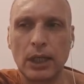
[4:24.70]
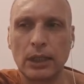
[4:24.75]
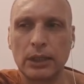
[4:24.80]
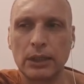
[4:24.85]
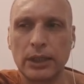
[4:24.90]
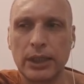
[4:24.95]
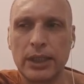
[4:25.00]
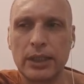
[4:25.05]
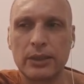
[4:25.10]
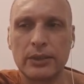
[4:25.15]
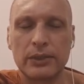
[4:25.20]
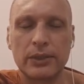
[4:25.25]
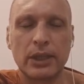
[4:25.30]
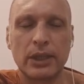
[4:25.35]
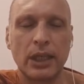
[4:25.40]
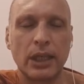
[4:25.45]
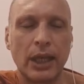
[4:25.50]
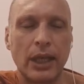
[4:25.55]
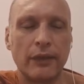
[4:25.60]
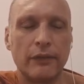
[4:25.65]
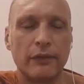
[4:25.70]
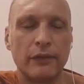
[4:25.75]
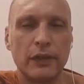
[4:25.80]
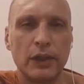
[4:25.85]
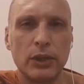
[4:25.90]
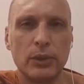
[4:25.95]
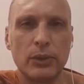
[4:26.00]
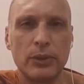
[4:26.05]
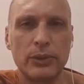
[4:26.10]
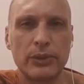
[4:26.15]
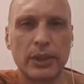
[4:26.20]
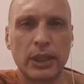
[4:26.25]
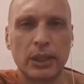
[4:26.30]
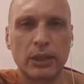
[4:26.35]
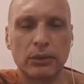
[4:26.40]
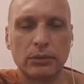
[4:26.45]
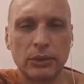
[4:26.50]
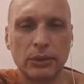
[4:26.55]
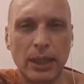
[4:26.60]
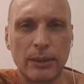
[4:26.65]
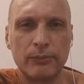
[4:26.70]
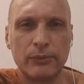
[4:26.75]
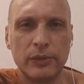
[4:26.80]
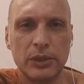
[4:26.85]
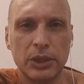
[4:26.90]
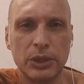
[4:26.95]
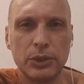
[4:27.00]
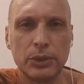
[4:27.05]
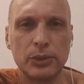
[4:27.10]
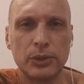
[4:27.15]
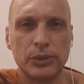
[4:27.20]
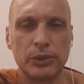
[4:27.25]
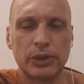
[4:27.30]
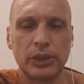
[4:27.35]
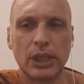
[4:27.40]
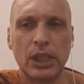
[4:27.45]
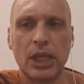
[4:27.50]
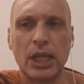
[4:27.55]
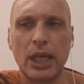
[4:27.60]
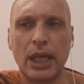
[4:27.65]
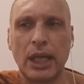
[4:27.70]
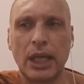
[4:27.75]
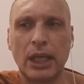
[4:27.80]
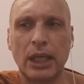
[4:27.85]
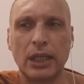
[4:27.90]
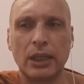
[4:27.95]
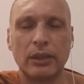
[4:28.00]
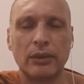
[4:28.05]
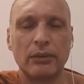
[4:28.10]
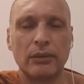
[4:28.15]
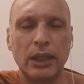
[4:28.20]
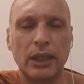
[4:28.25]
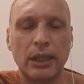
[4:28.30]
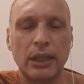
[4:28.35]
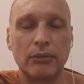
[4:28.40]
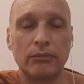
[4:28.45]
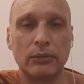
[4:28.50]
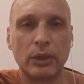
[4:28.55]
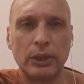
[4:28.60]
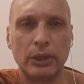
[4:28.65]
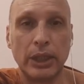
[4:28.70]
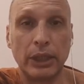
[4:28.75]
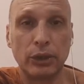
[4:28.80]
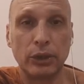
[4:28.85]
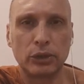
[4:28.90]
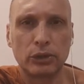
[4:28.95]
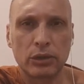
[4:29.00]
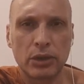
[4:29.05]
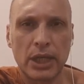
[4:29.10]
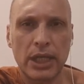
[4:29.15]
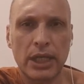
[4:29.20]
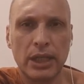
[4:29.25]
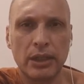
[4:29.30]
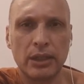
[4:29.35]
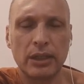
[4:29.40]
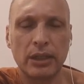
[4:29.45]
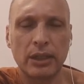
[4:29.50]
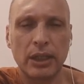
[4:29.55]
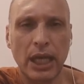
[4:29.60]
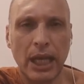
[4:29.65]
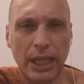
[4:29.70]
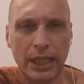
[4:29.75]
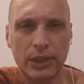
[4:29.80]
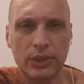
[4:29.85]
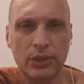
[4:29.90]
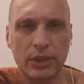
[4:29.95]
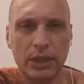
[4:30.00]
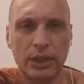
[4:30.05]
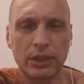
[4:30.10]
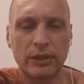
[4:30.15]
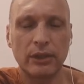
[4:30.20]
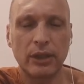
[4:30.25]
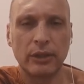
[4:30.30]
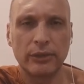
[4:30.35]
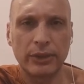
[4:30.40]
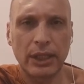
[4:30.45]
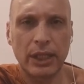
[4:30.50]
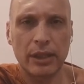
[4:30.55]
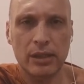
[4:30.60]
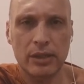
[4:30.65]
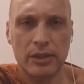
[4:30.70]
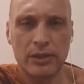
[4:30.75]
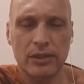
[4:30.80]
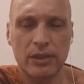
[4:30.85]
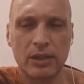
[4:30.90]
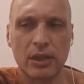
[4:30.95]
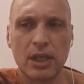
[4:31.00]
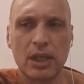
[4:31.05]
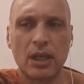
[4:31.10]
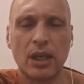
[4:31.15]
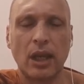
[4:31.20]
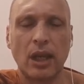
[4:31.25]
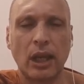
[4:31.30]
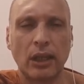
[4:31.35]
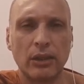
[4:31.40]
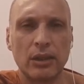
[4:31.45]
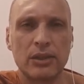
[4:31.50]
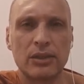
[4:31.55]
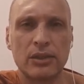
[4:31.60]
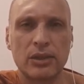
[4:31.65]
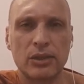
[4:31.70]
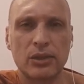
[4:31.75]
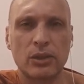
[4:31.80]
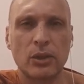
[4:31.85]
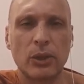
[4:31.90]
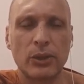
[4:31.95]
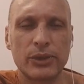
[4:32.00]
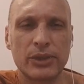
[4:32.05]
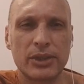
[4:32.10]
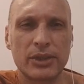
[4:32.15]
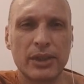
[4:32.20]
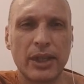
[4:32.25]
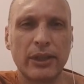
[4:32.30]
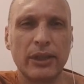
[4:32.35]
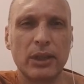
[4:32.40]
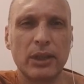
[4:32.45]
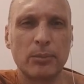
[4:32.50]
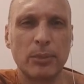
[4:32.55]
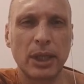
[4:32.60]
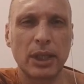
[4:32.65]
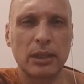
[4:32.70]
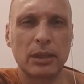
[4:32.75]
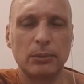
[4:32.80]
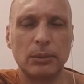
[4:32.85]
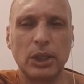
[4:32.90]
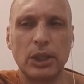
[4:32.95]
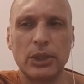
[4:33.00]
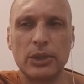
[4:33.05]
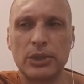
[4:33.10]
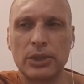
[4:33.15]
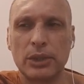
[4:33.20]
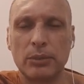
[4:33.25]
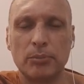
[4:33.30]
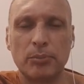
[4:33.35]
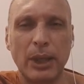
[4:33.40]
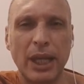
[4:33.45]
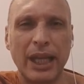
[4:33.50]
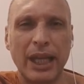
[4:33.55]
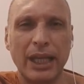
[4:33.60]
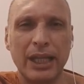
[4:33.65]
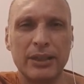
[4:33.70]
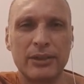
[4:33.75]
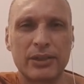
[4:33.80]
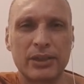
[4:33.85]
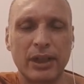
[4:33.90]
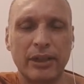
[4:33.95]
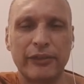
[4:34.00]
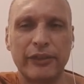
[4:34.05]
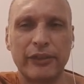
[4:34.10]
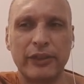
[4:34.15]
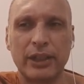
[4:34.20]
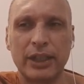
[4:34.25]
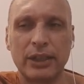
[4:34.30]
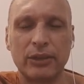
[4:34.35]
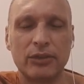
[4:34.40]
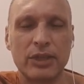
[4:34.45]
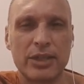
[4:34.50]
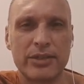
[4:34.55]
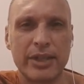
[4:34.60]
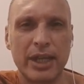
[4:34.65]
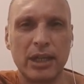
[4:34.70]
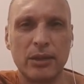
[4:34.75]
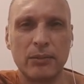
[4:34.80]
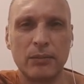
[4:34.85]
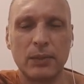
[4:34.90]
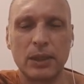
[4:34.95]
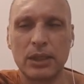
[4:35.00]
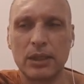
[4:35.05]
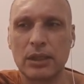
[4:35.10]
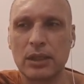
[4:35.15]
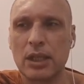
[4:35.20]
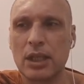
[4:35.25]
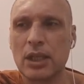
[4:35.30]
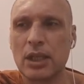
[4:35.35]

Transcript: Leaders have views. They're corrupt views and in greed and hatred of others. And this just causes nothing but commotion, pain, suffering, resentment,